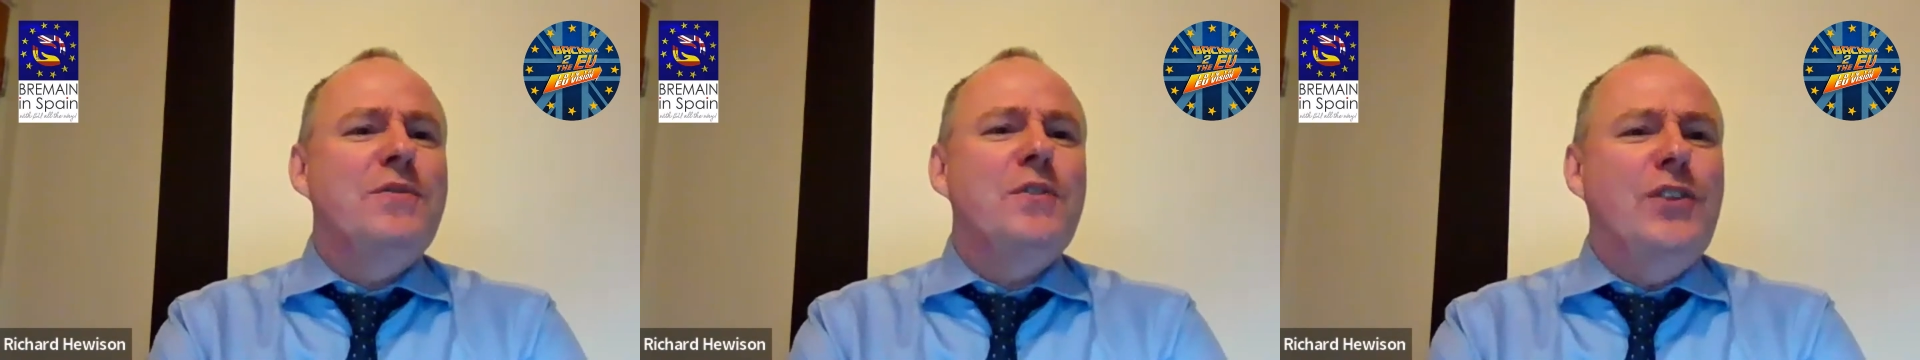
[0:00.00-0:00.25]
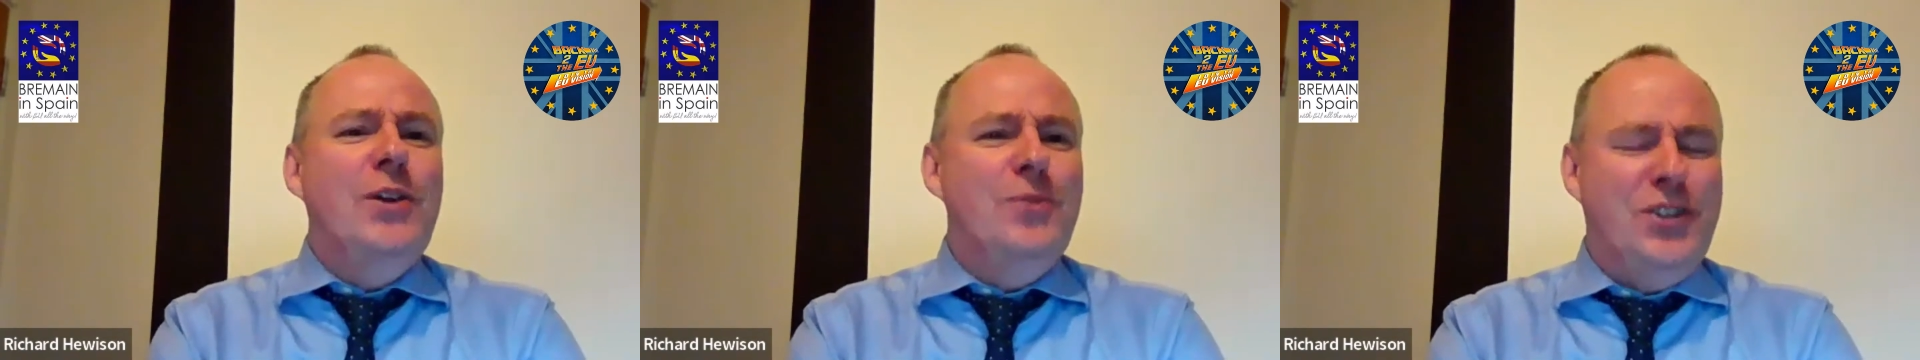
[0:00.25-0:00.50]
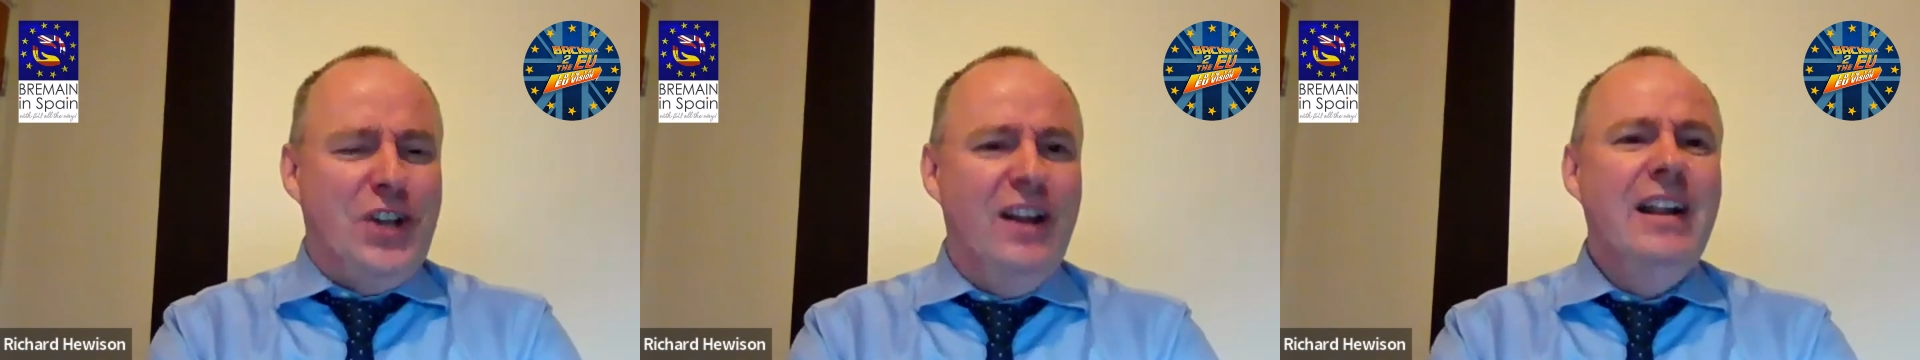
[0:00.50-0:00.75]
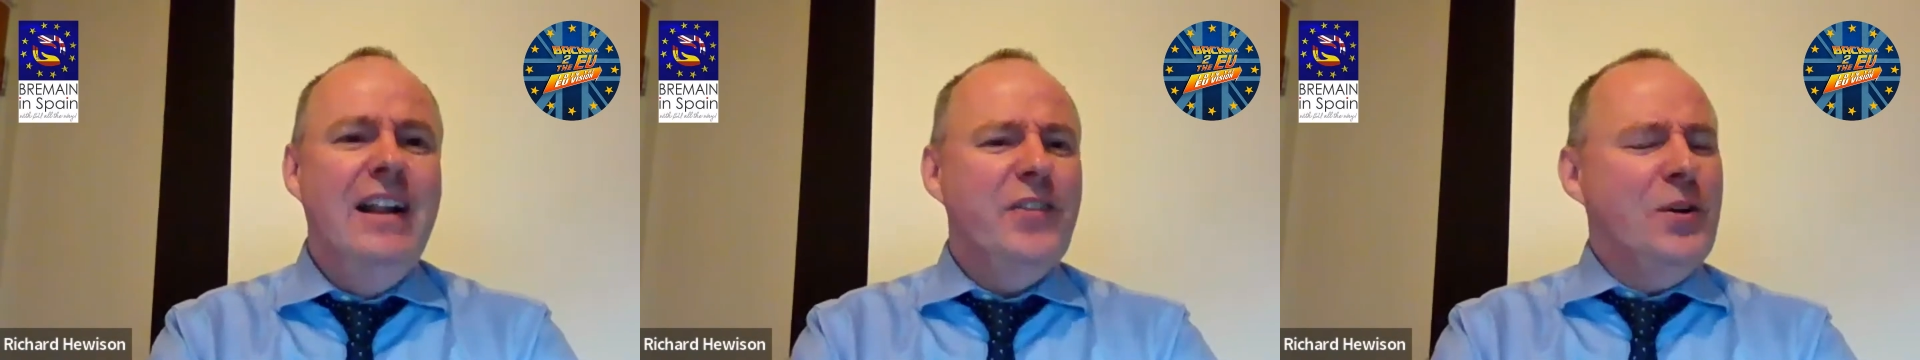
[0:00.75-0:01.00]
a
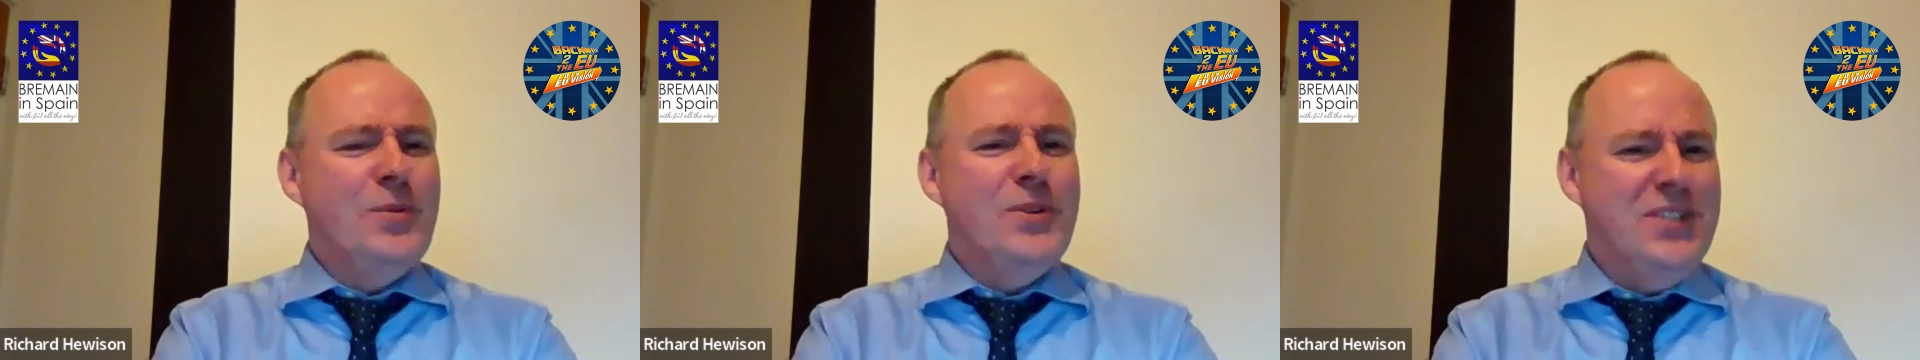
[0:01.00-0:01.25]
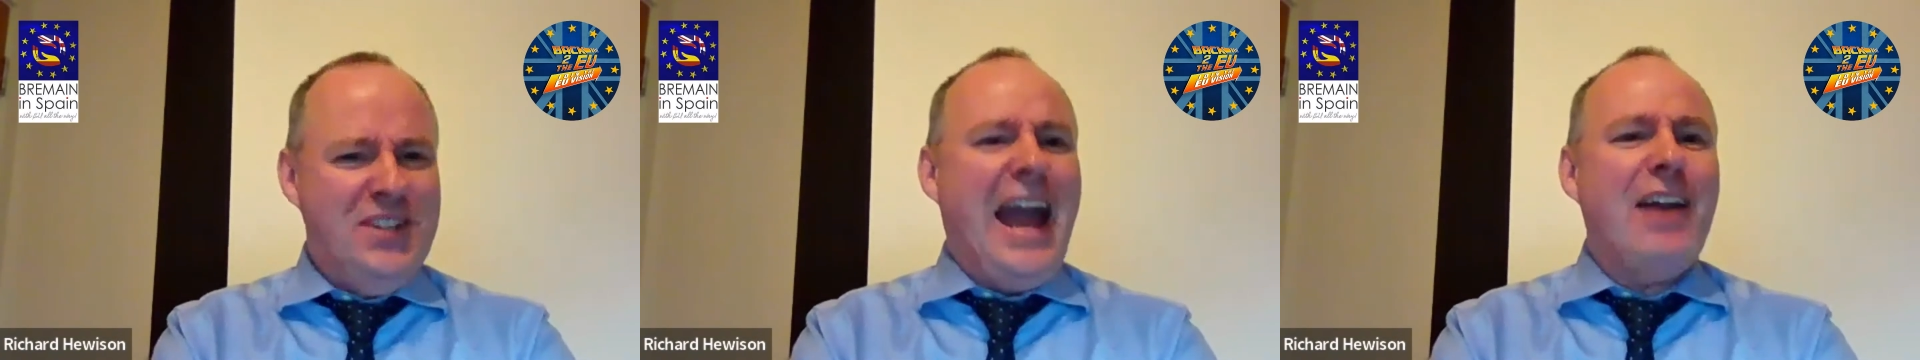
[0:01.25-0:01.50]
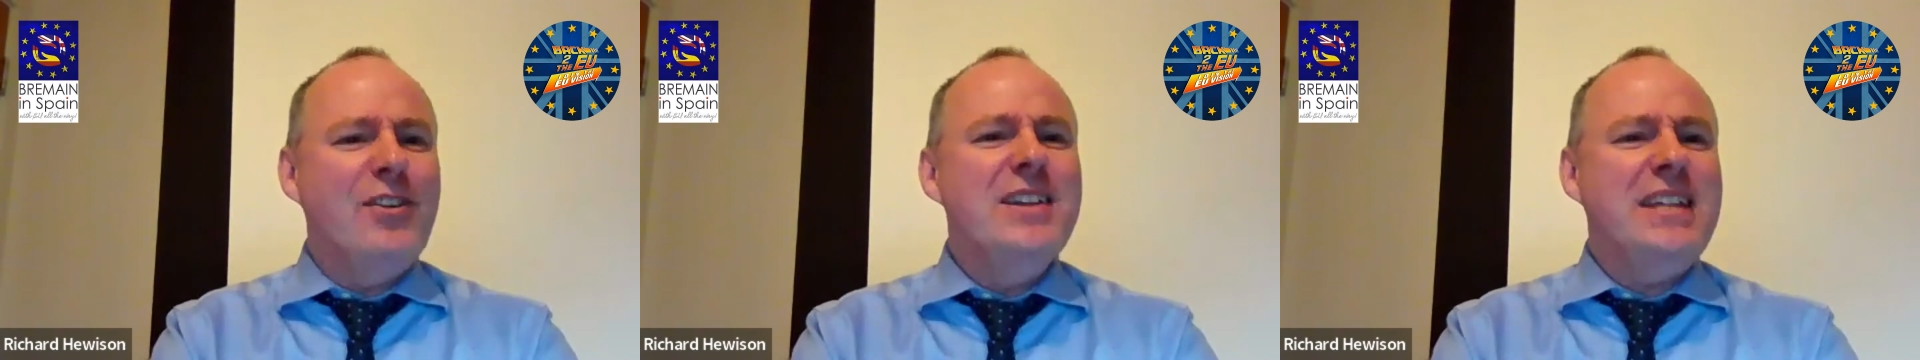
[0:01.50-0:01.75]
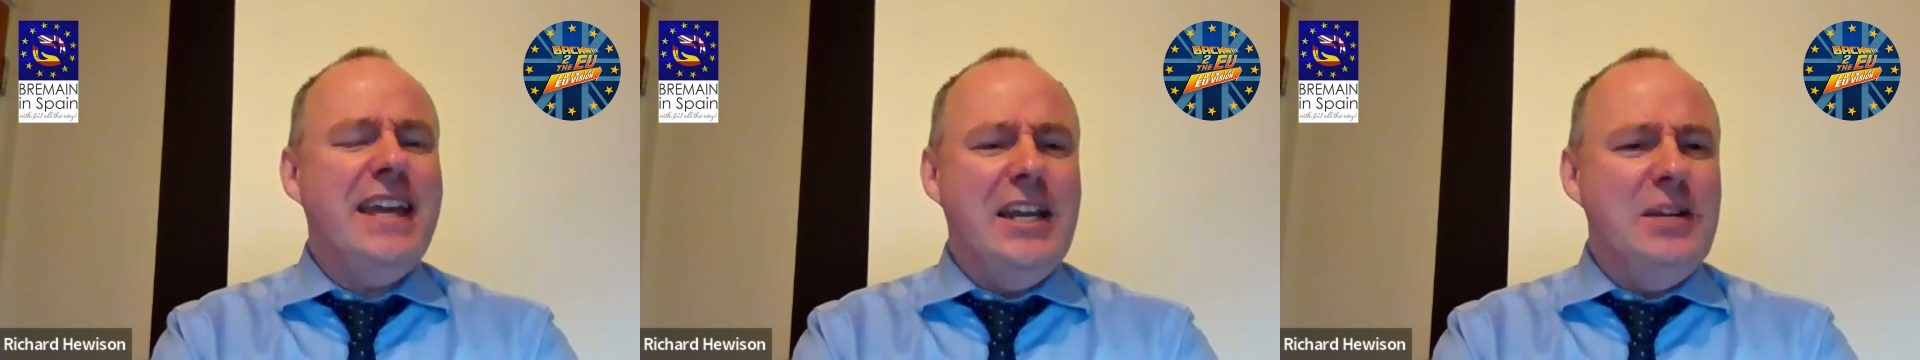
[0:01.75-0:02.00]
future that was
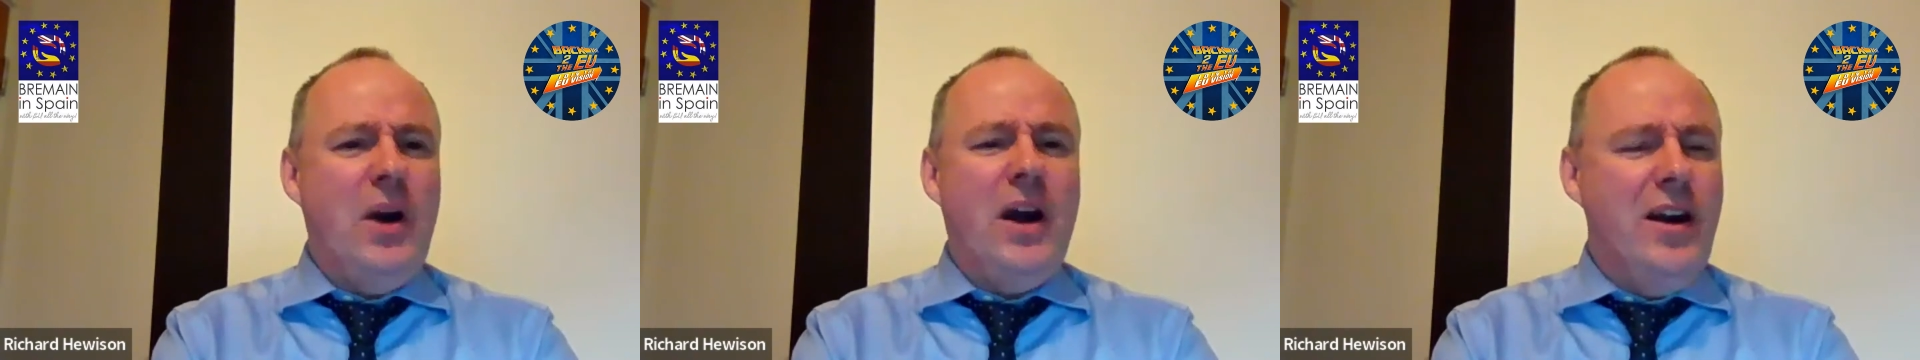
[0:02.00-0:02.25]
guaranteed